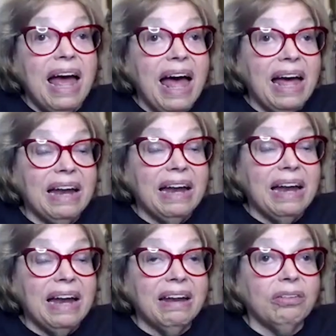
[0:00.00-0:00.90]

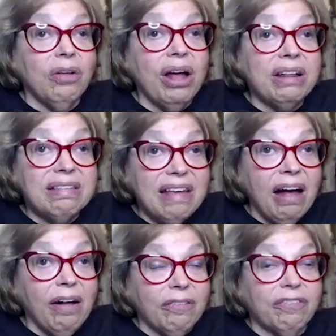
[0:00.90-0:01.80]
And the law
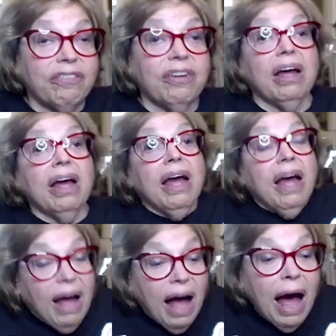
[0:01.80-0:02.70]
itself
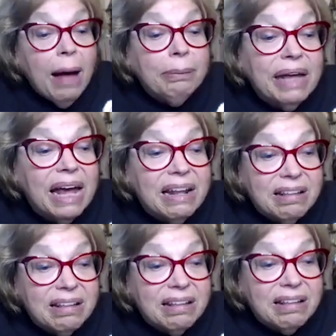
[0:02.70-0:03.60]

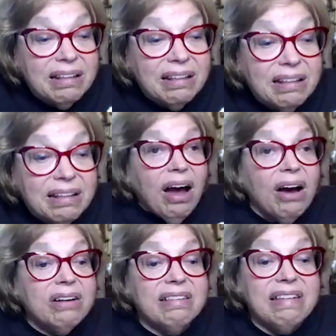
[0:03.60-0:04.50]
obligates
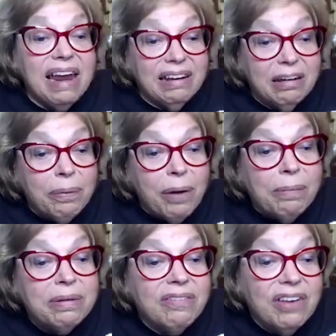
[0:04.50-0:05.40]
our state
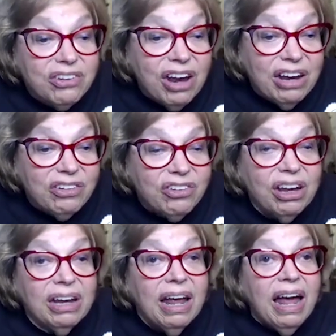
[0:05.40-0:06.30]
departments of
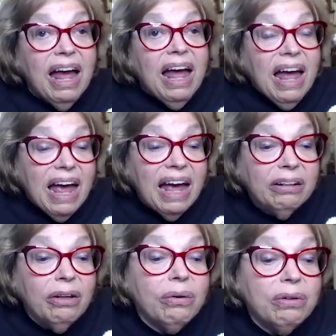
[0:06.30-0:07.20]
education
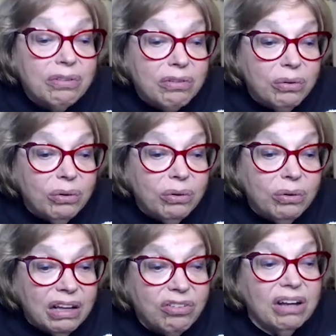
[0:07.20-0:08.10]
and local
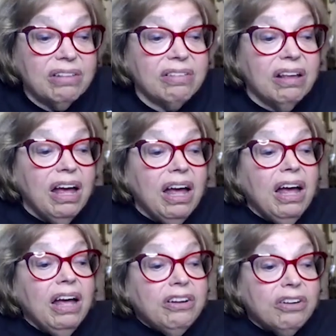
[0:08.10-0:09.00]
school districts
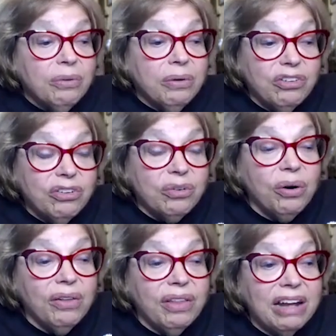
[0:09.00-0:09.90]
to
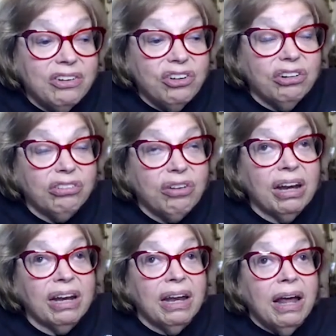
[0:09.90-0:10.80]
ensure that
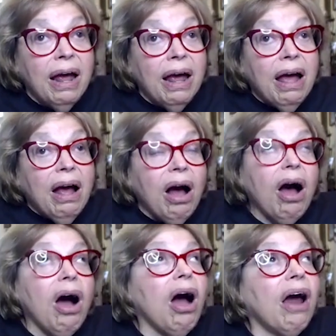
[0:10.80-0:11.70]
children
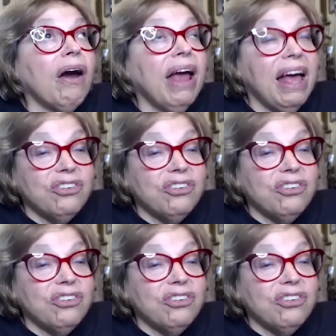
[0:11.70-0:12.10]
are